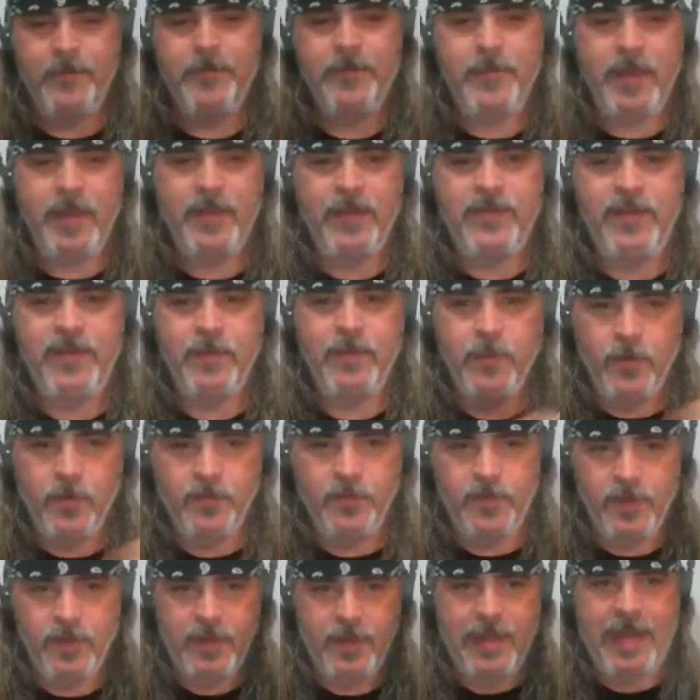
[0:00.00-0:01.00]
And she
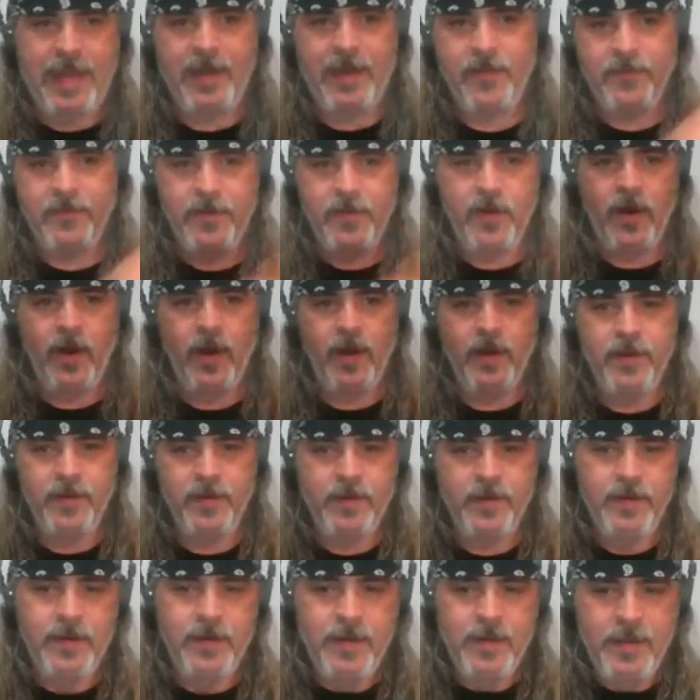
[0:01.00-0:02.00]
moved to the land of Nod,
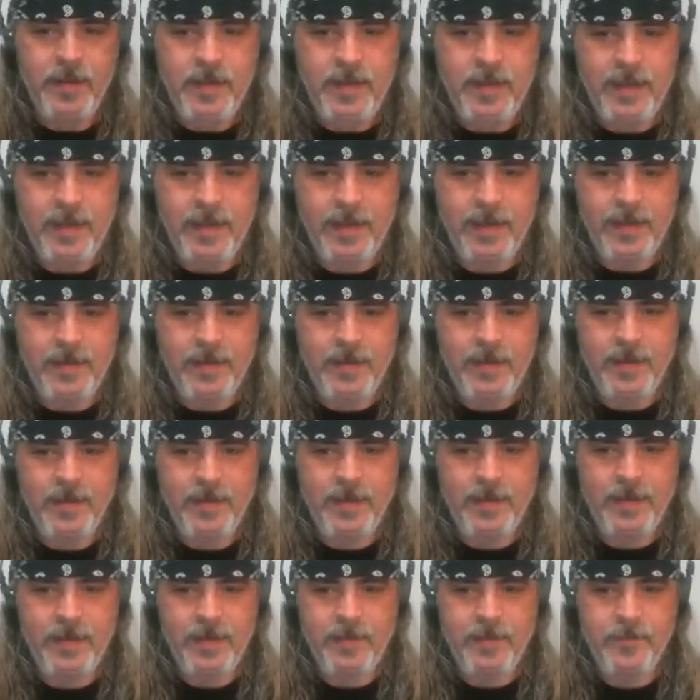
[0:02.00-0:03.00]
and
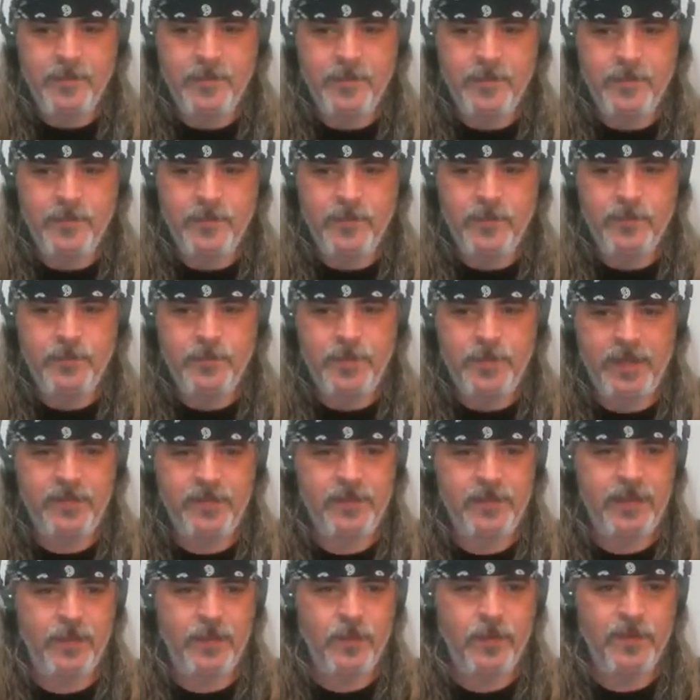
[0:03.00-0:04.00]

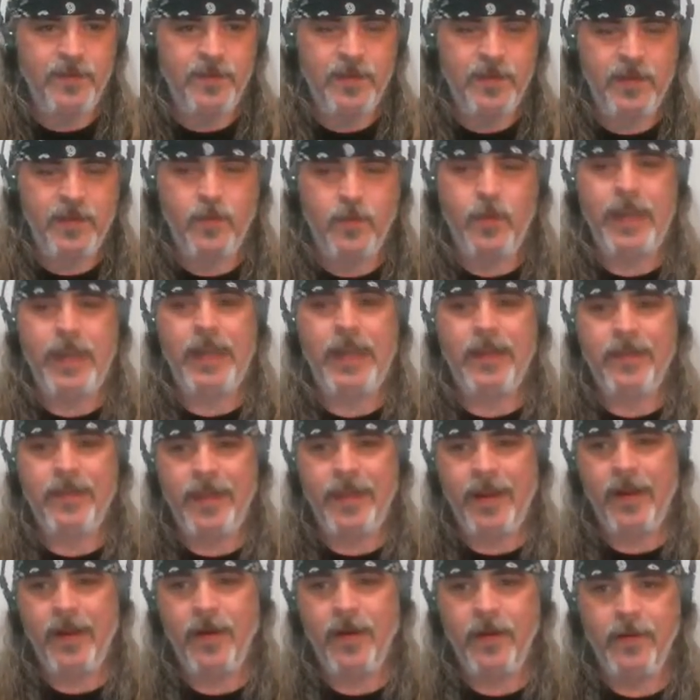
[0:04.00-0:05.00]
basically was the queen
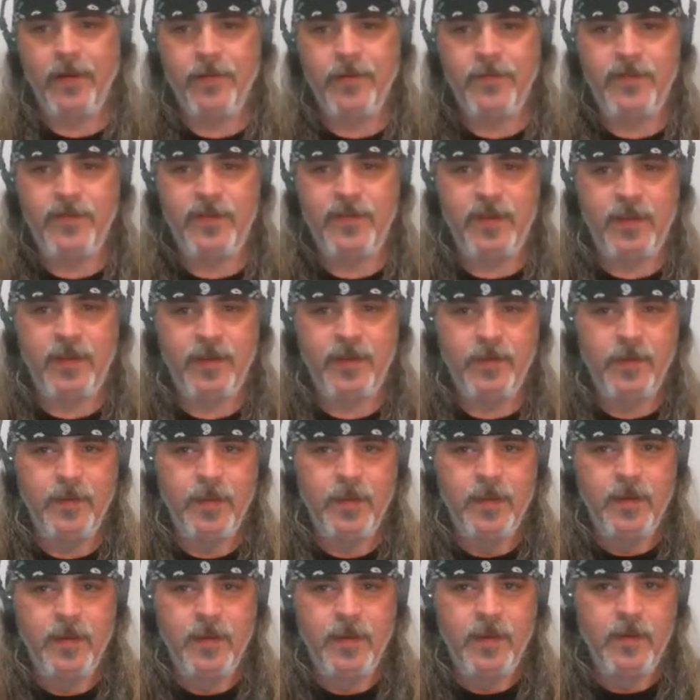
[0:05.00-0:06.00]
there, and she
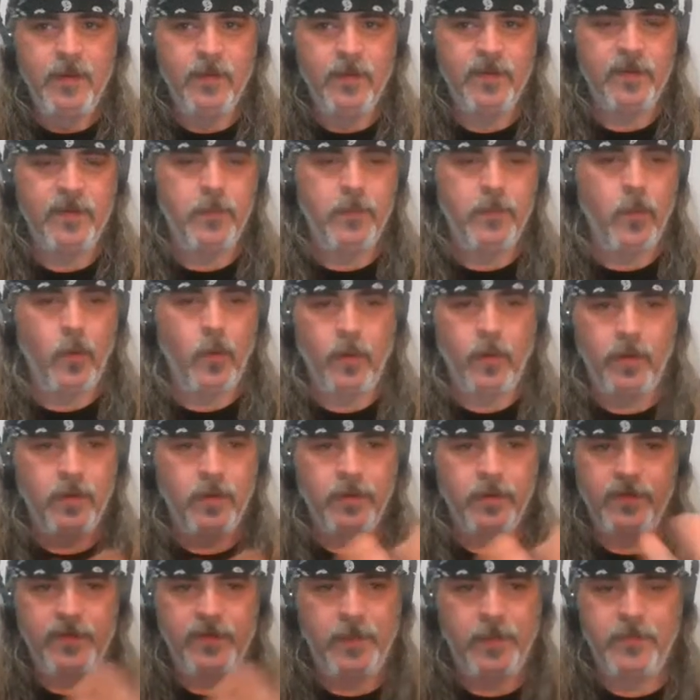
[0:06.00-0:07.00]
was immortal
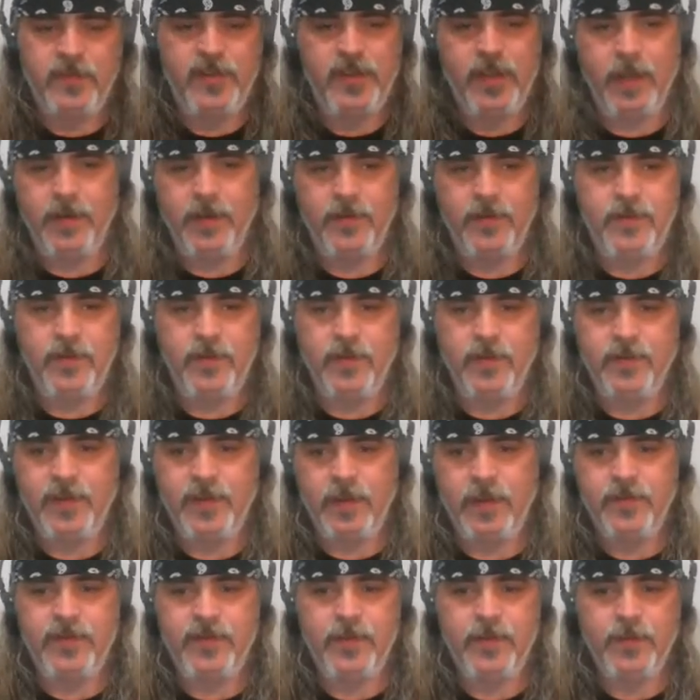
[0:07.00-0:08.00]
or some shit, and it turns
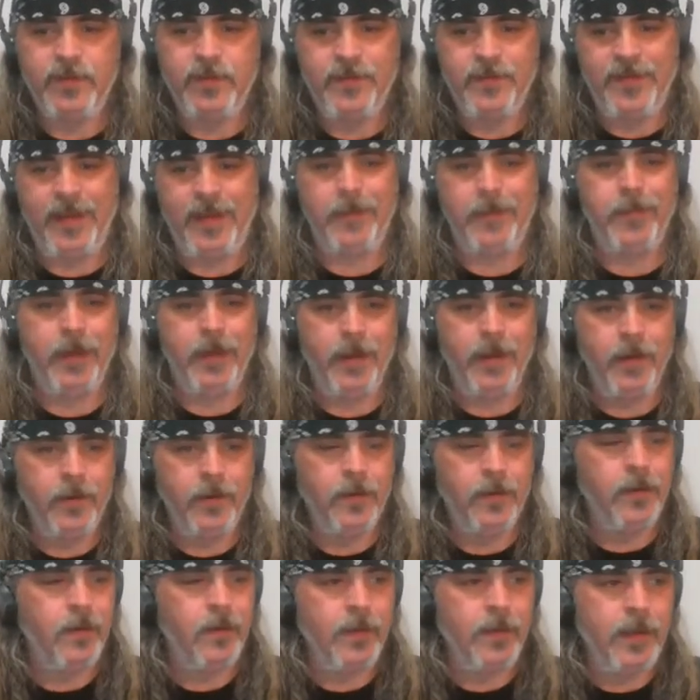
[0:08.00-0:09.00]
out she was a vampire
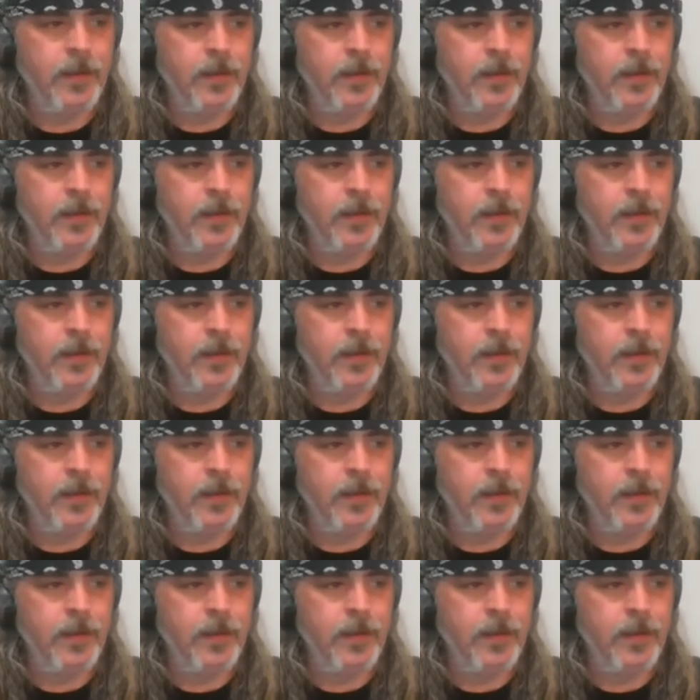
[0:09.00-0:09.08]
and all that.